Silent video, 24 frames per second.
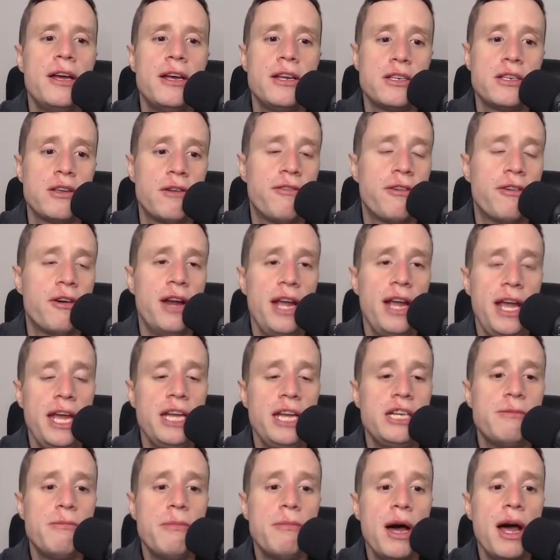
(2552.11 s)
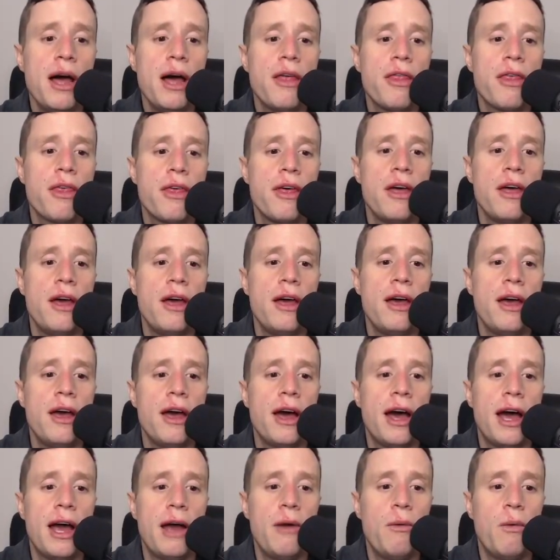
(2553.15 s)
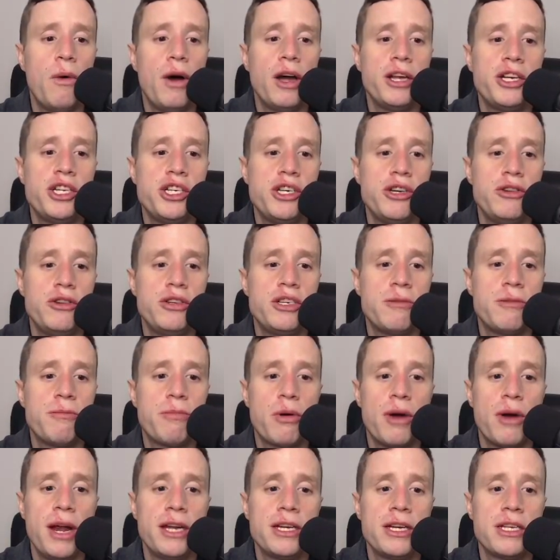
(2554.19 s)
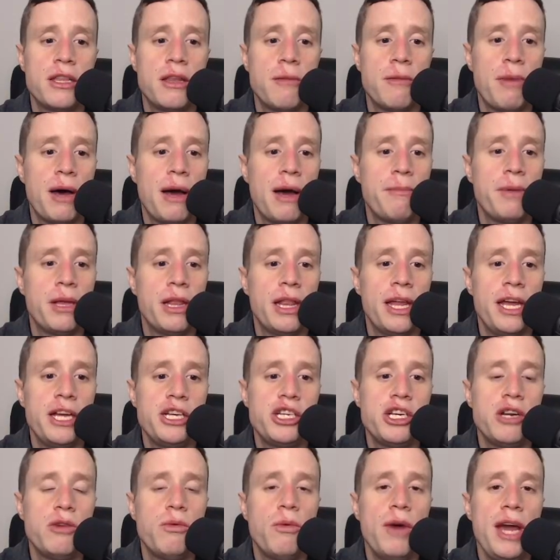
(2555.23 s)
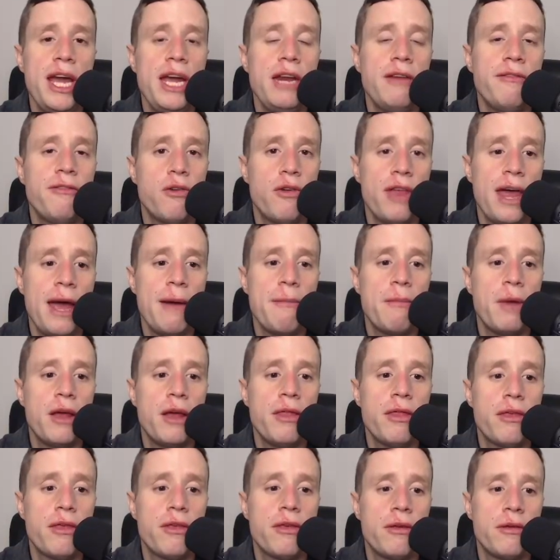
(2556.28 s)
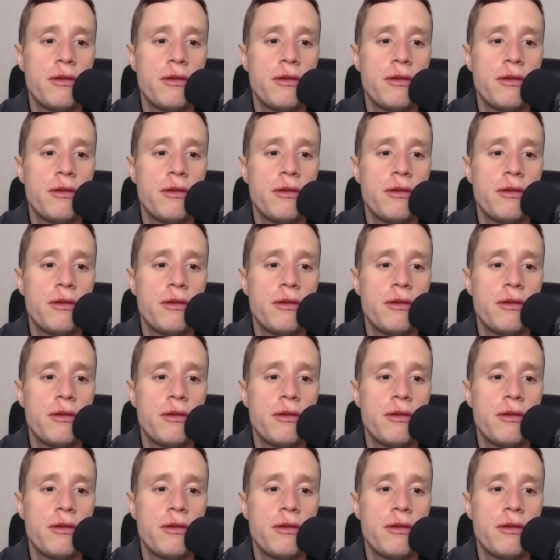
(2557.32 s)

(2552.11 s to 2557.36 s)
So for each month, I want you to print the population weight for that month.